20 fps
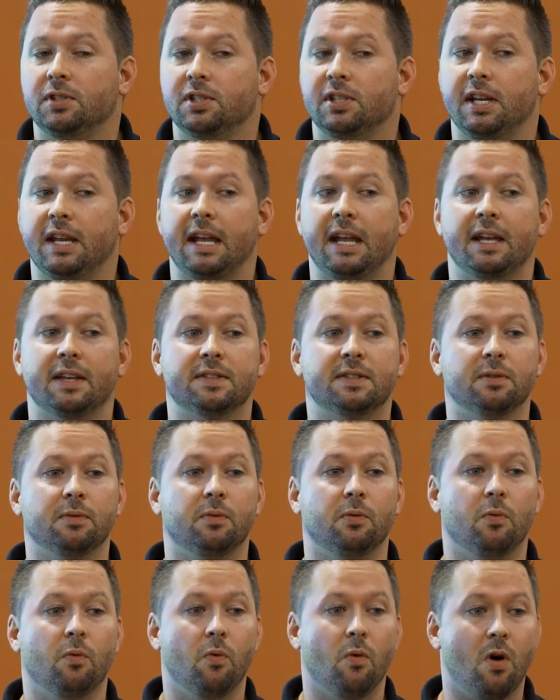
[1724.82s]
She
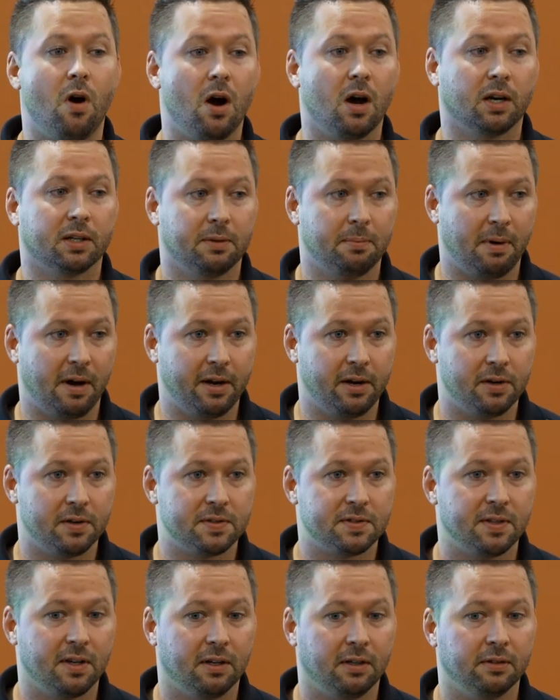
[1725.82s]
hasn't walked by
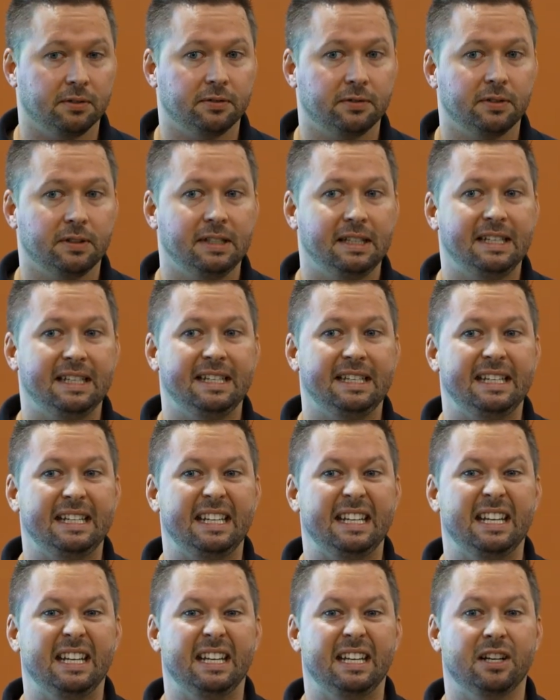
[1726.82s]
herself
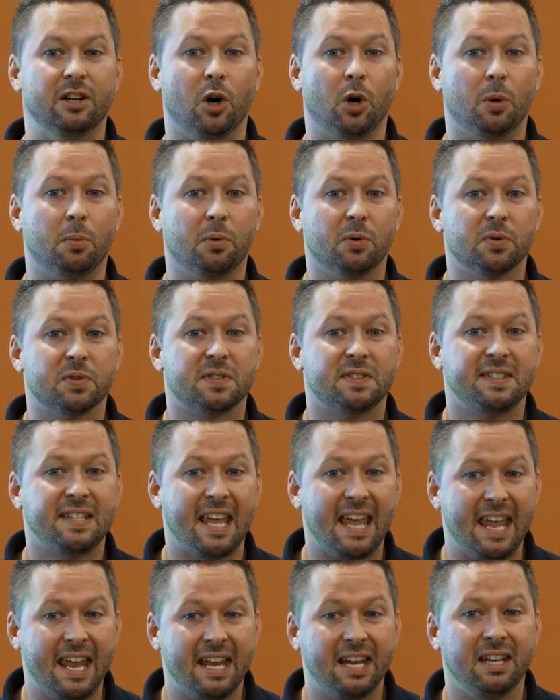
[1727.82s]
in almost
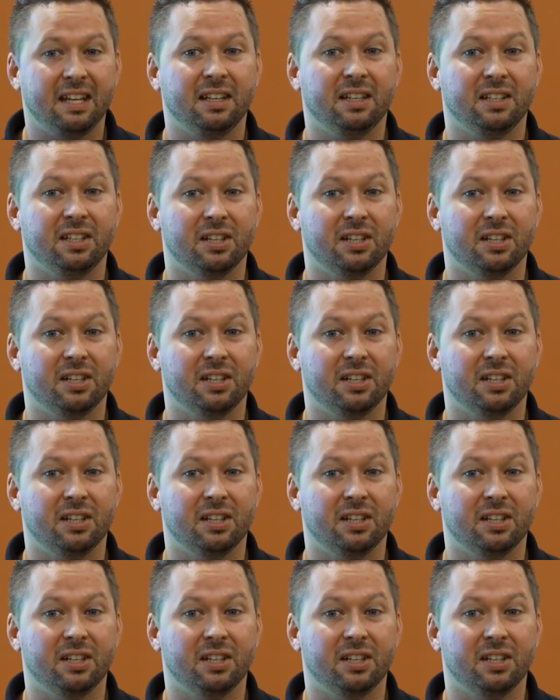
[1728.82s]
10